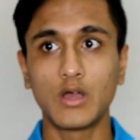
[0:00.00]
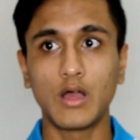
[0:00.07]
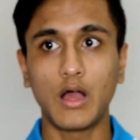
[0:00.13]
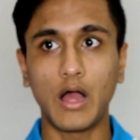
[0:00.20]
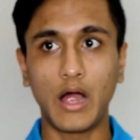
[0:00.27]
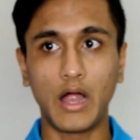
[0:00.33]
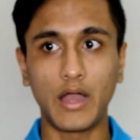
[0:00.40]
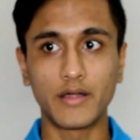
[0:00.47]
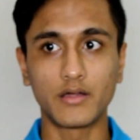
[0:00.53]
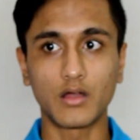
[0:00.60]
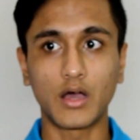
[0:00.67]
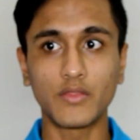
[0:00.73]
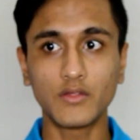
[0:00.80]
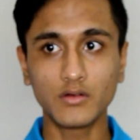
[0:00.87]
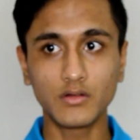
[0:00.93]
And
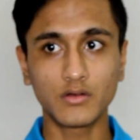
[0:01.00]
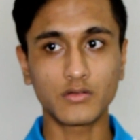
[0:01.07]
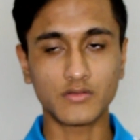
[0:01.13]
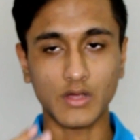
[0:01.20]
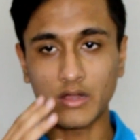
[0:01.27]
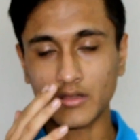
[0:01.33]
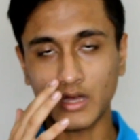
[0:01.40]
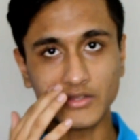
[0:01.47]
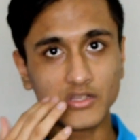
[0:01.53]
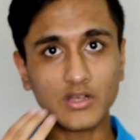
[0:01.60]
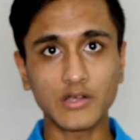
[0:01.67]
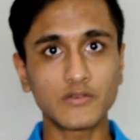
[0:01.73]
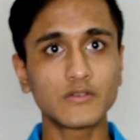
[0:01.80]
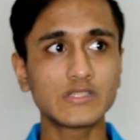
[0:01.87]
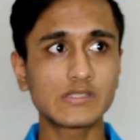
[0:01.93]
other
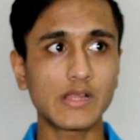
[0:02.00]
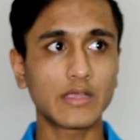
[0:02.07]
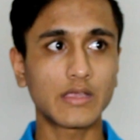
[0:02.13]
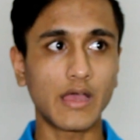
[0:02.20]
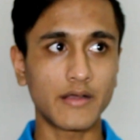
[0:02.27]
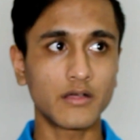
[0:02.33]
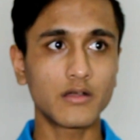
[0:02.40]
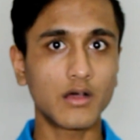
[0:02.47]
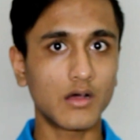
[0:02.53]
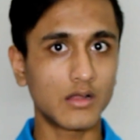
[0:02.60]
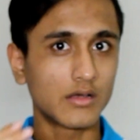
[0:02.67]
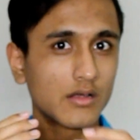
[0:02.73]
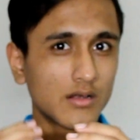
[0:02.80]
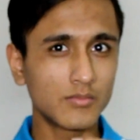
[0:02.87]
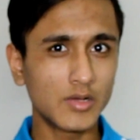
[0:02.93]
countries like Canada a
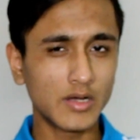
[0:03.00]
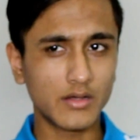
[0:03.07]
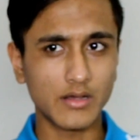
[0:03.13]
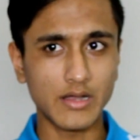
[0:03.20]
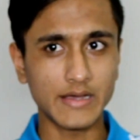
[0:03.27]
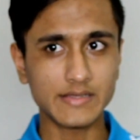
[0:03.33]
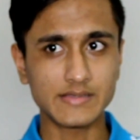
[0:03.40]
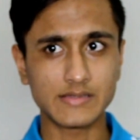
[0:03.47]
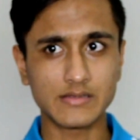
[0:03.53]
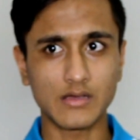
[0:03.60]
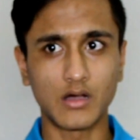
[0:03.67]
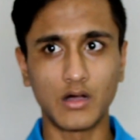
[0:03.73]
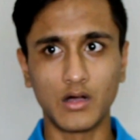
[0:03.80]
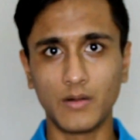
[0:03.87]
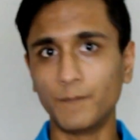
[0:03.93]
little bit less,
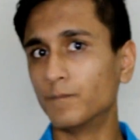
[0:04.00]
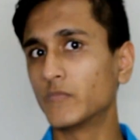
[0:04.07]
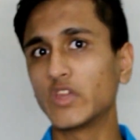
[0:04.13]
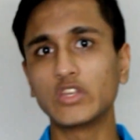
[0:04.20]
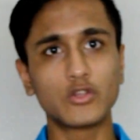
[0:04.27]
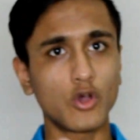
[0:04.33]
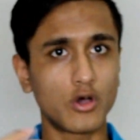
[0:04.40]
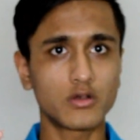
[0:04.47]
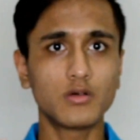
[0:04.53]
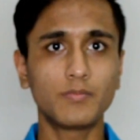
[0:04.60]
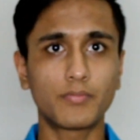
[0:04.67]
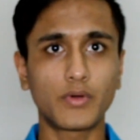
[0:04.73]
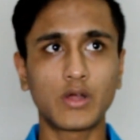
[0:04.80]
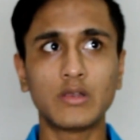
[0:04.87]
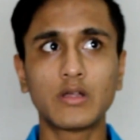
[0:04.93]
in
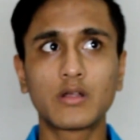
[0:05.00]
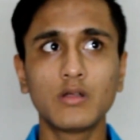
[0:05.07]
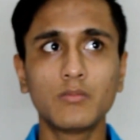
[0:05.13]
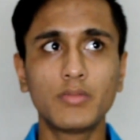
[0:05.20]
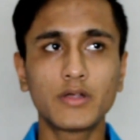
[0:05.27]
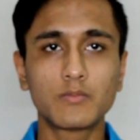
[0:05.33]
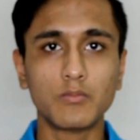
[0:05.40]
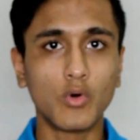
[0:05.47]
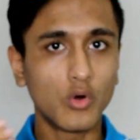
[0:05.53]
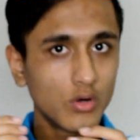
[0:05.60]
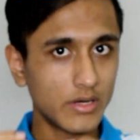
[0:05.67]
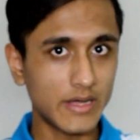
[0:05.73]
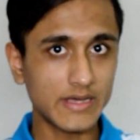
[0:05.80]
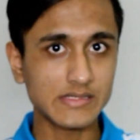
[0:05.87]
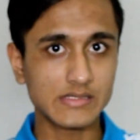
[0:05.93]
Europe a little bit more
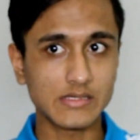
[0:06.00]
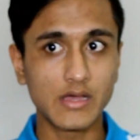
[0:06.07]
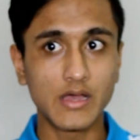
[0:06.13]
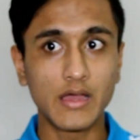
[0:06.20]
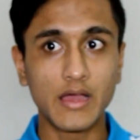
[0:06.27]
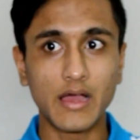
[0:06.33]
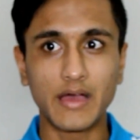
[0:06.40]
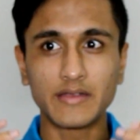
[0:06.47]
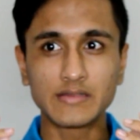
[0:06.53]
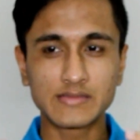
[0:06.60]
less, and in